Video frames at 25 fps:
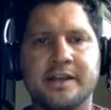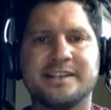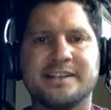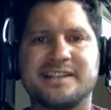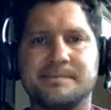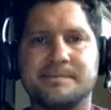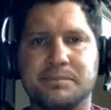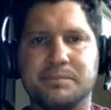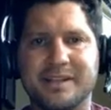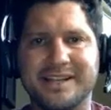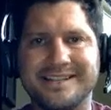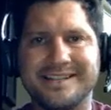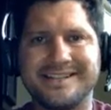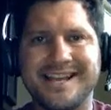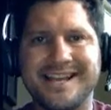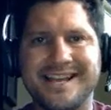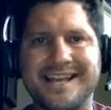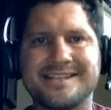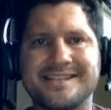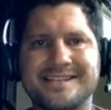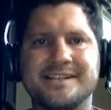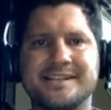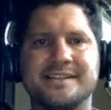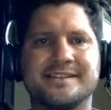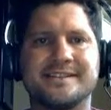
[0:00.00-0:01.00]
split
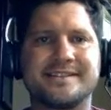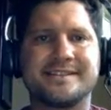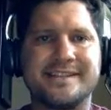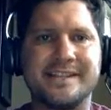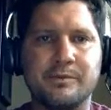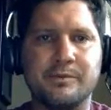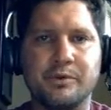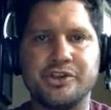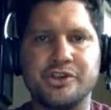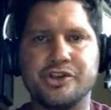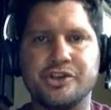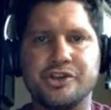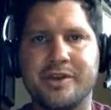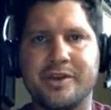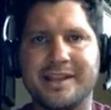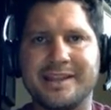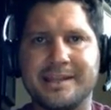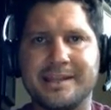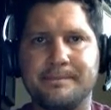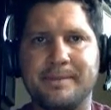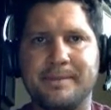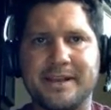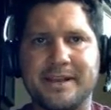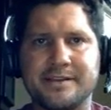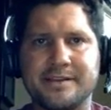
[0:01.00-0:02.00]
test it, see what you get
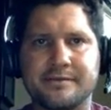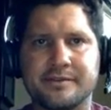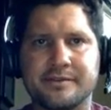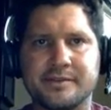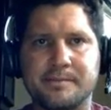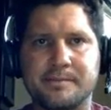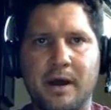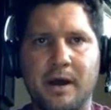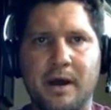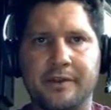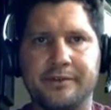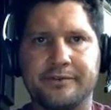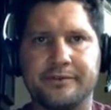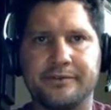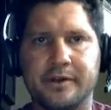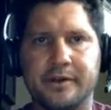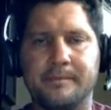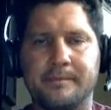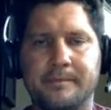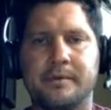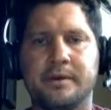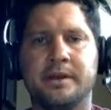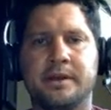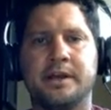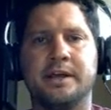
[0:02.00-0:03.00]
the best response
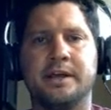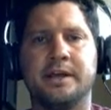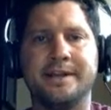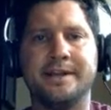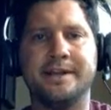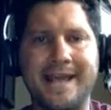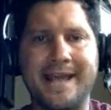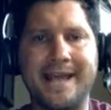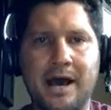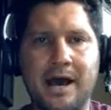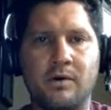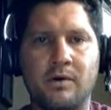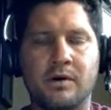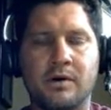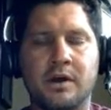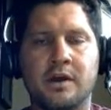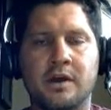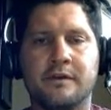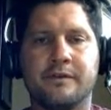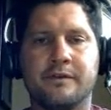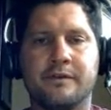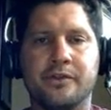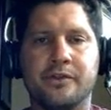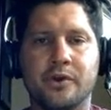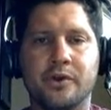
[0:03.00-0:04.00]
from. Now,
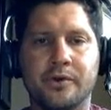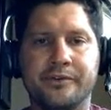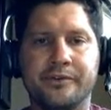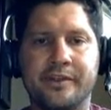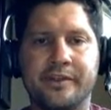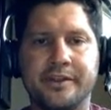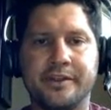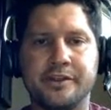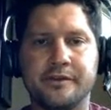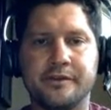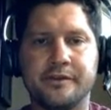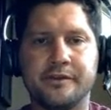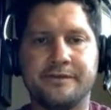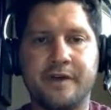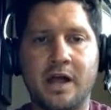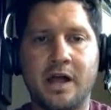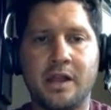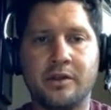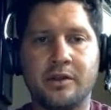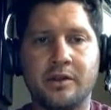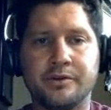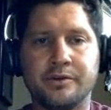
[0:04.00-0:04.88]
for those that you follow